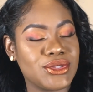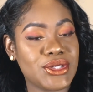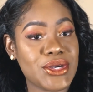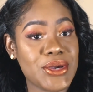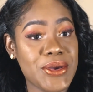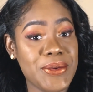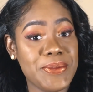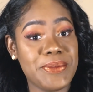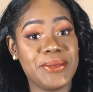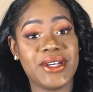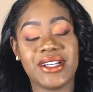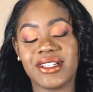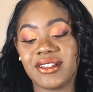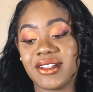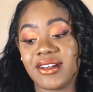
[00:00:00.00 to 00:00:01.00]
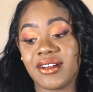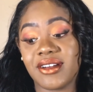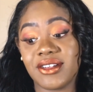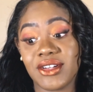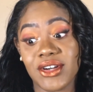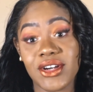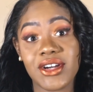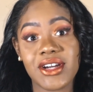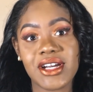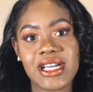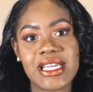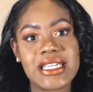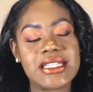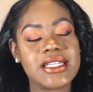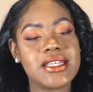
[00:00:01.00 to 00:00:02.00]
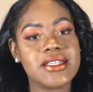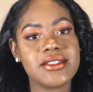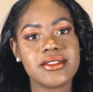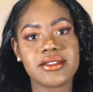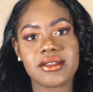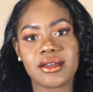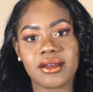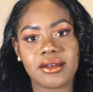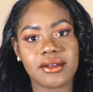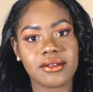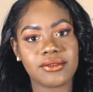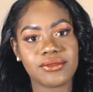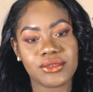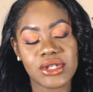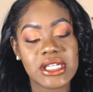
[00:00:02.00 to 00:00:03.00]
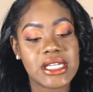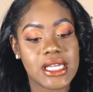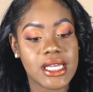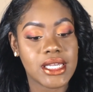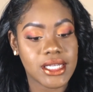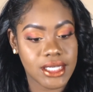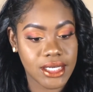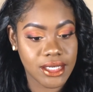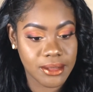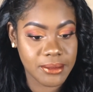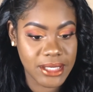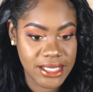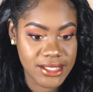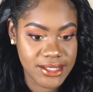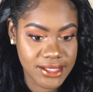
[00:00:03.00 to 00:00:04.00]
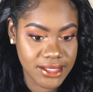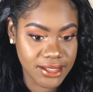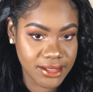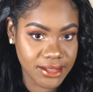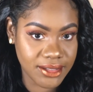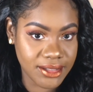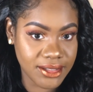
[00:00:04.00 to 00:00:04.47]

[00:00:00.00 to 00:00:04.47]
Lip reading: but on her it is freaking amazing.